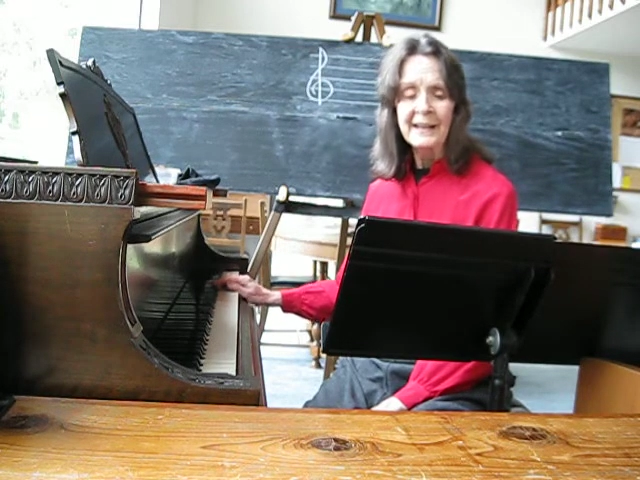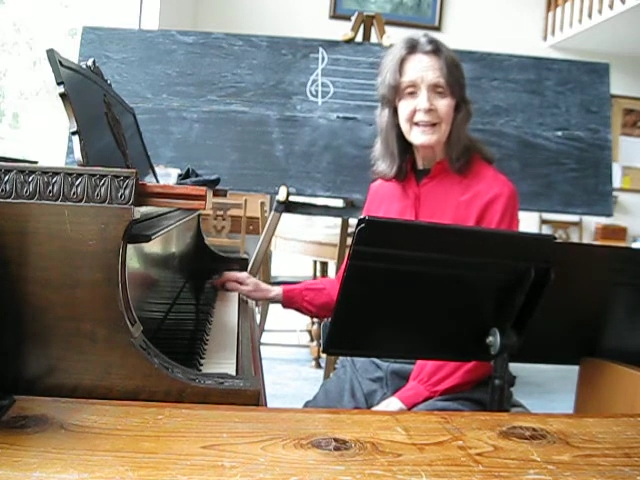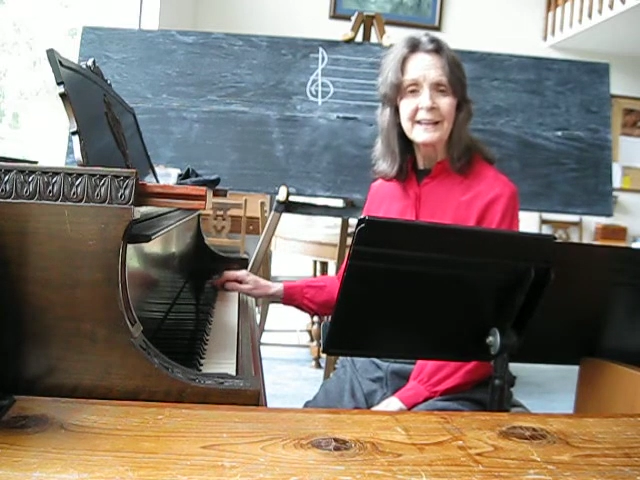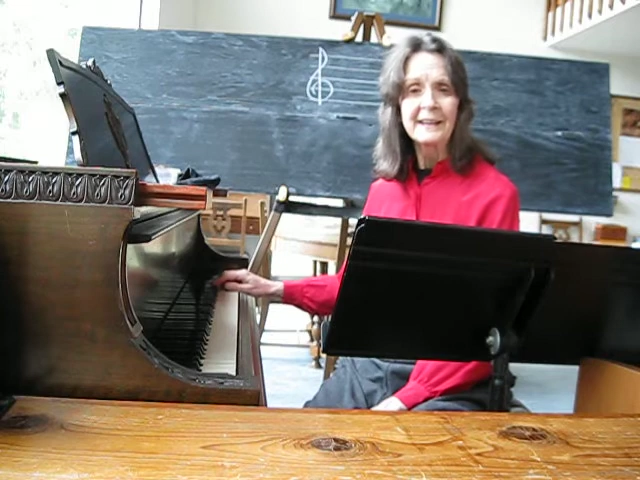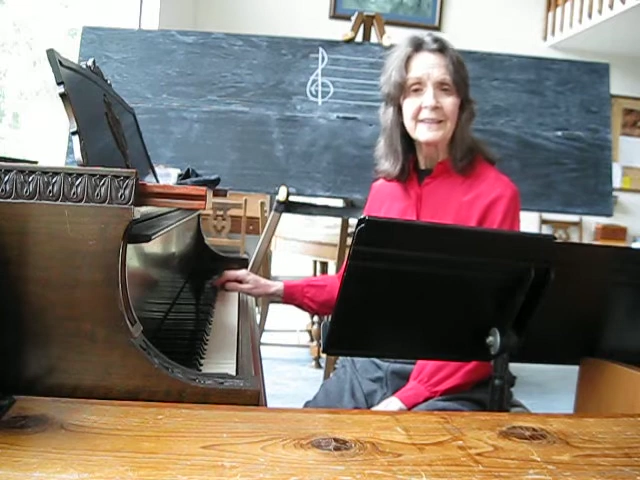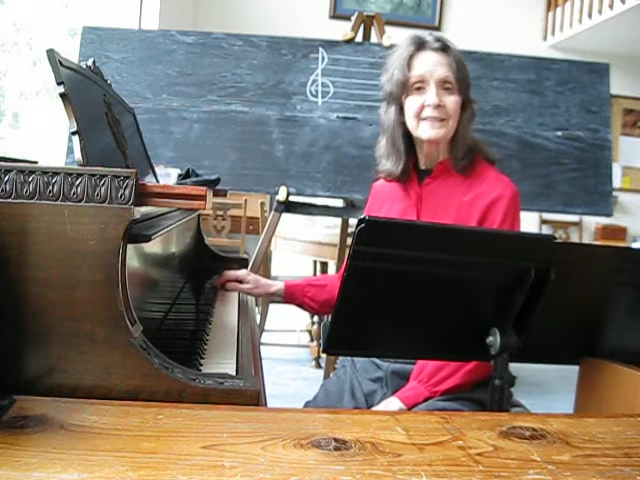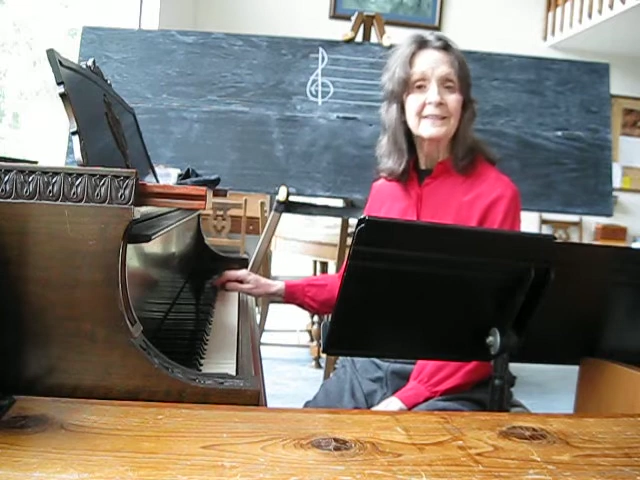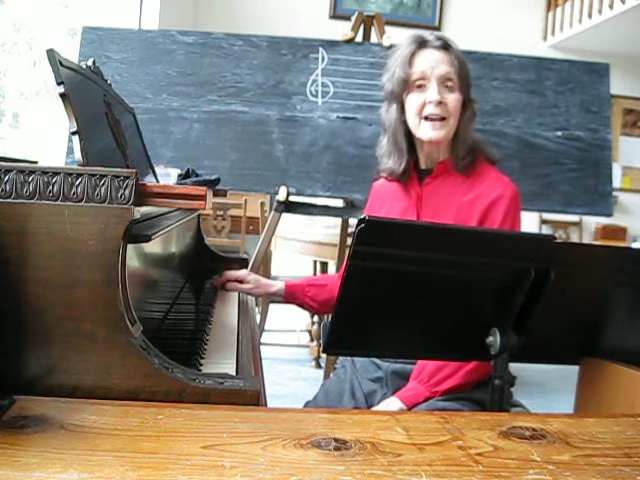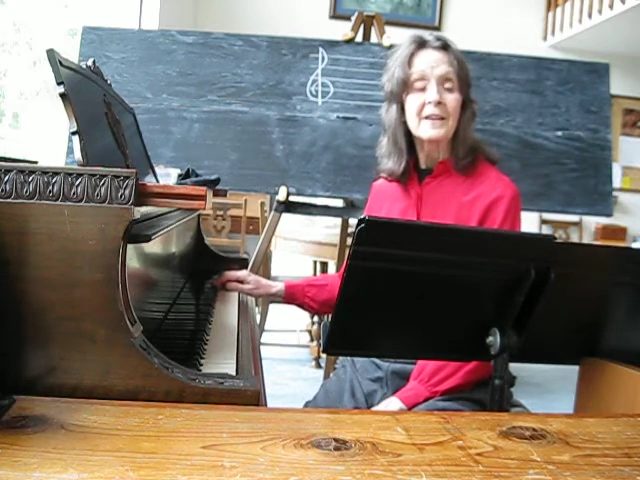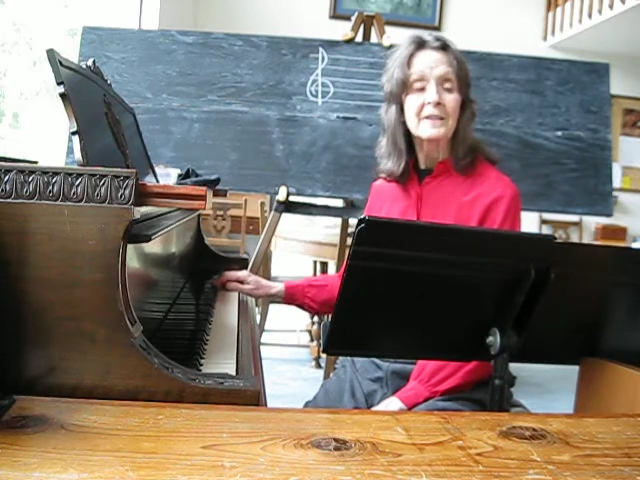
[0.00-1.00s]
it is
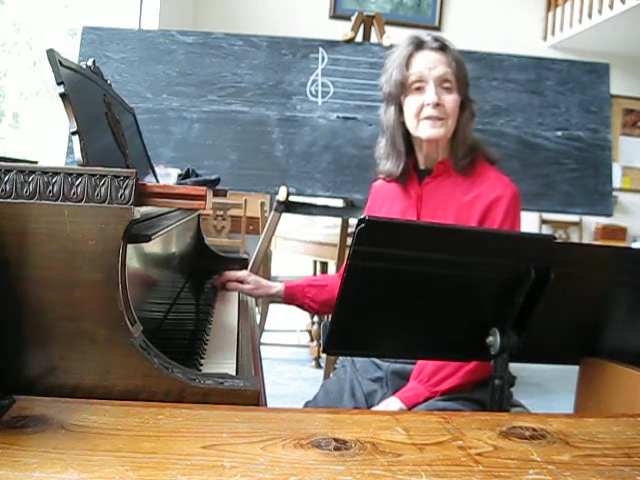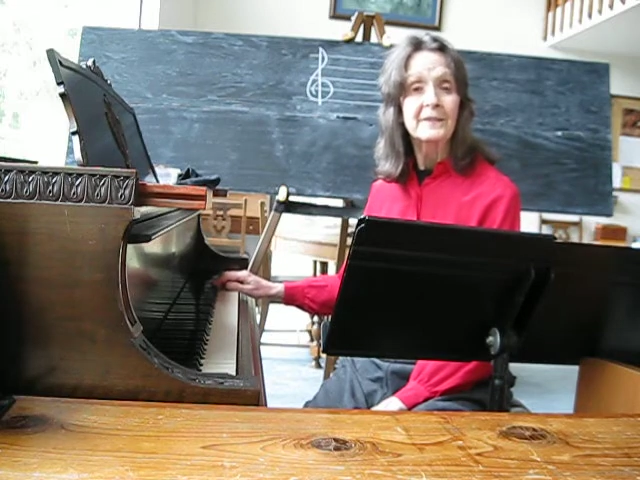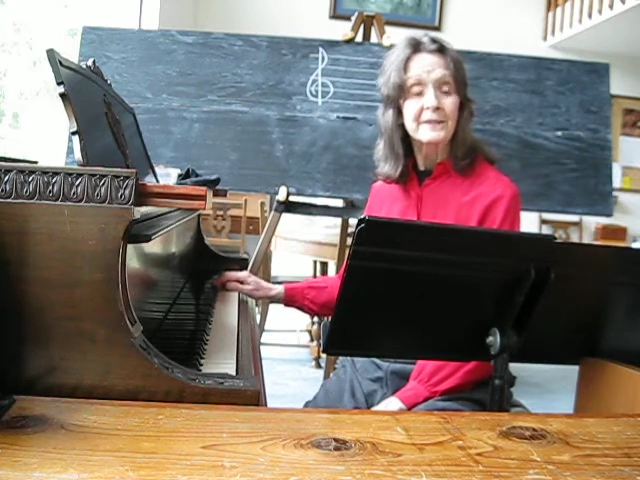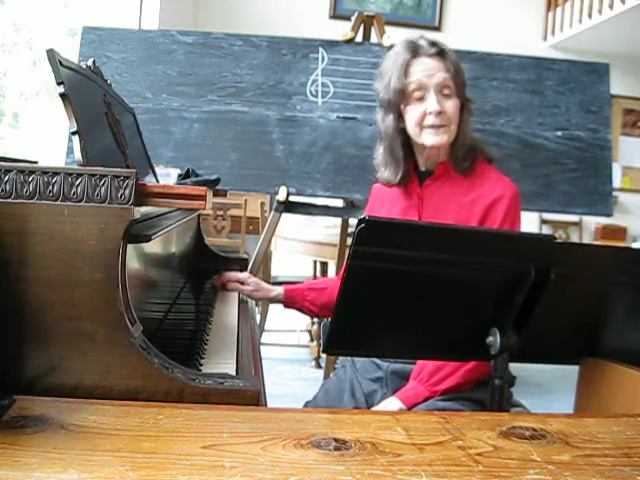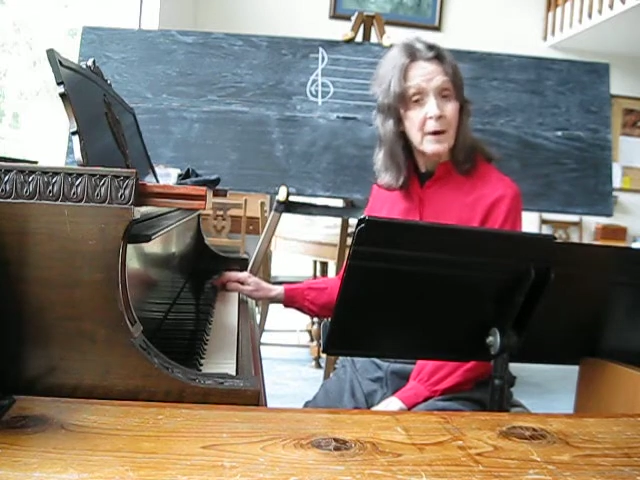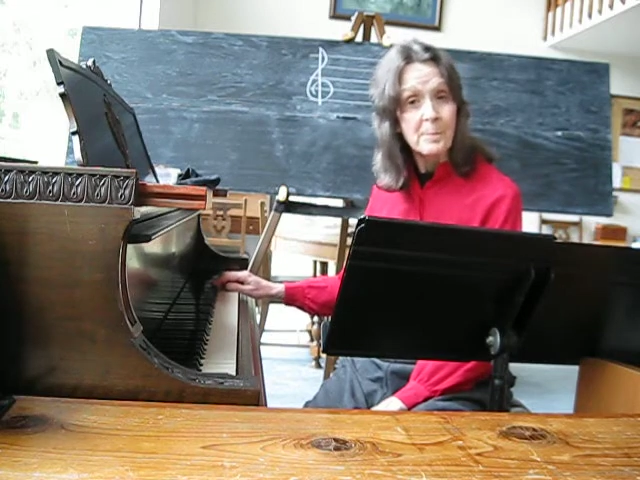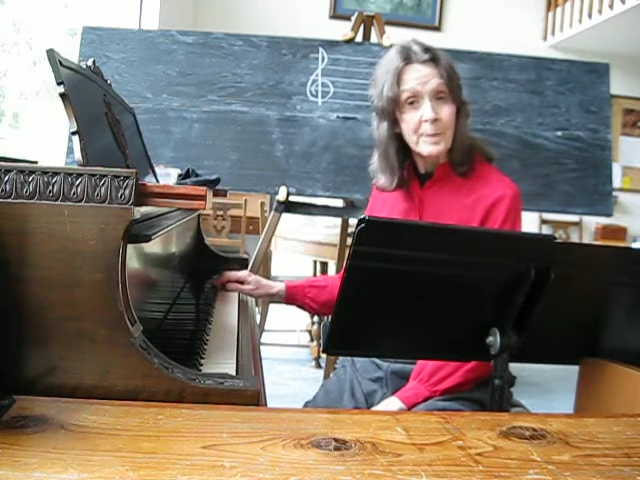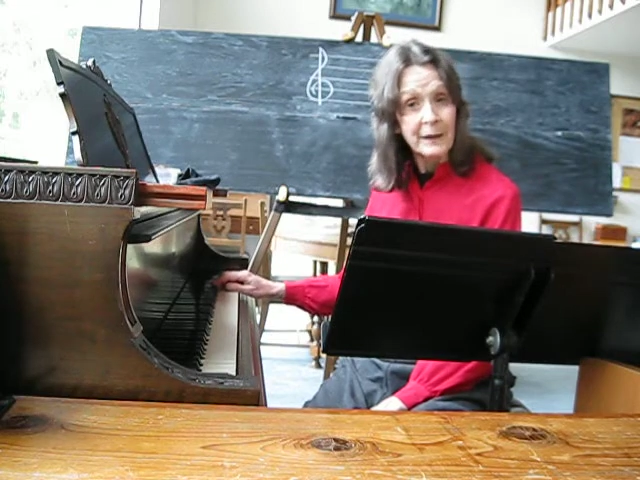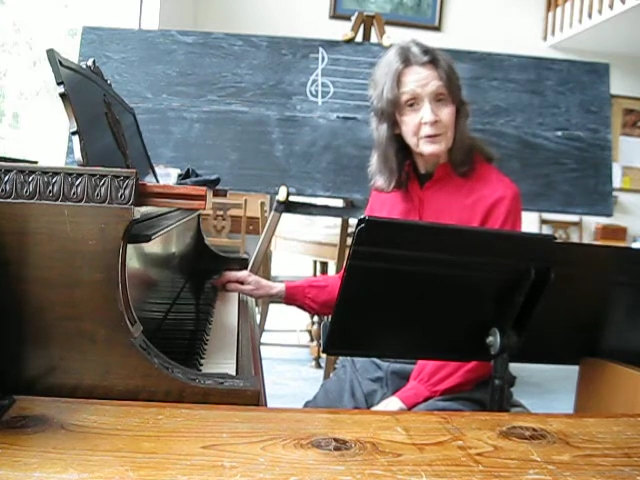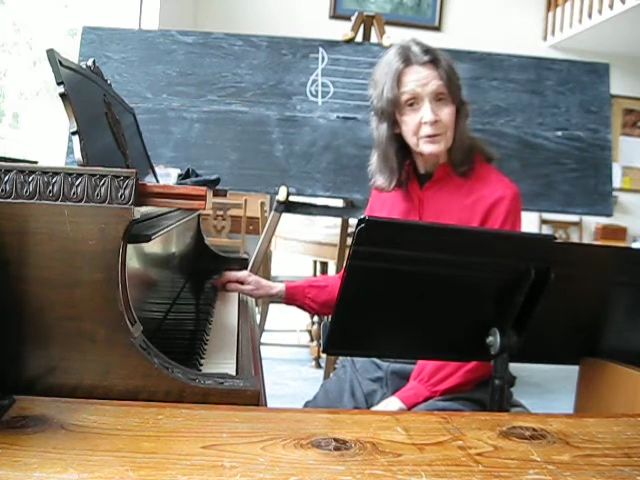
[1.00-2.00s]

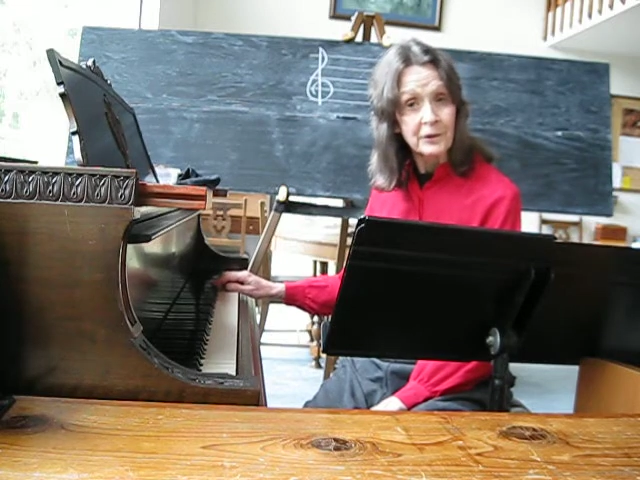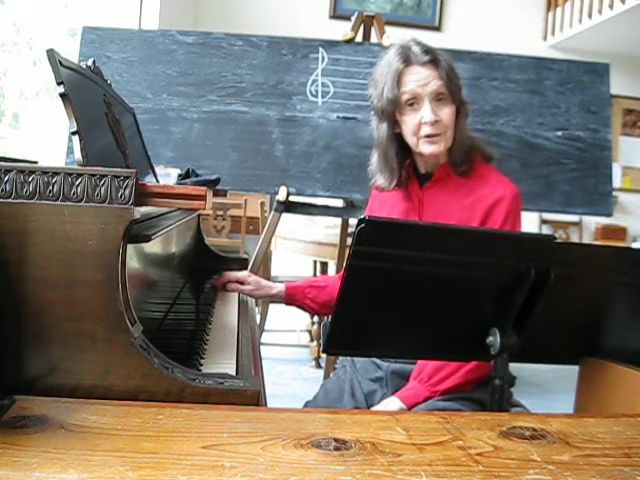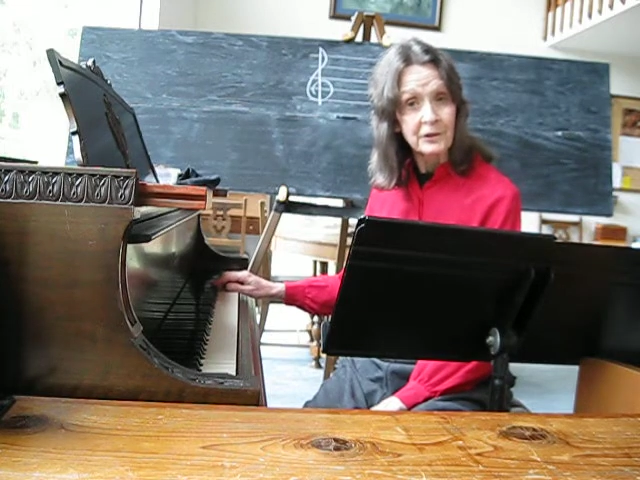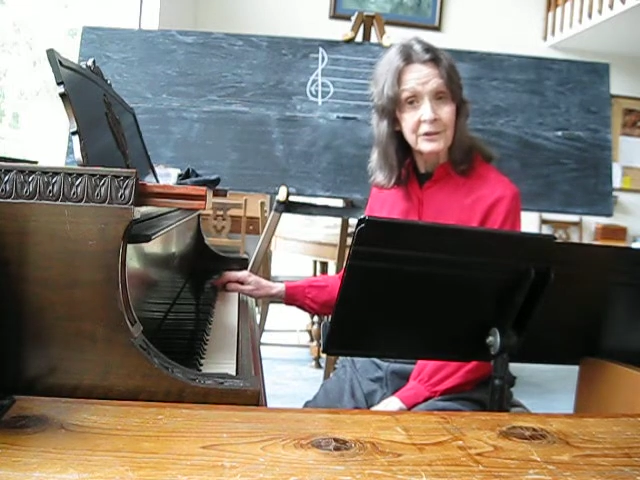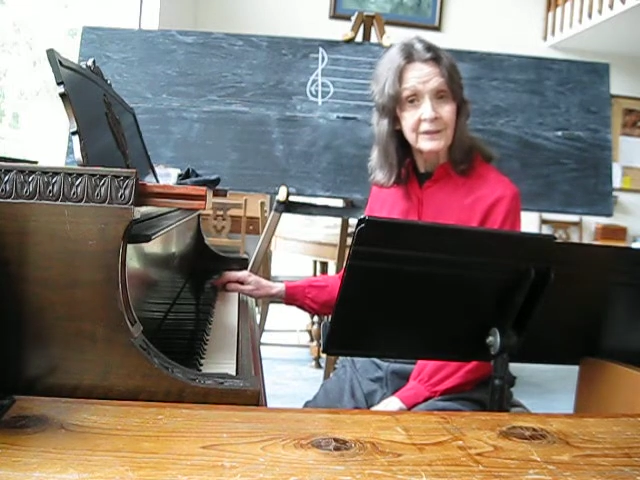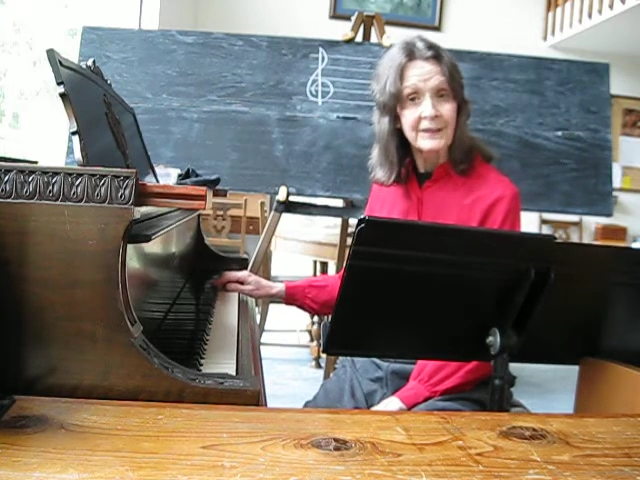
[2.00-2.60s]
submetrical,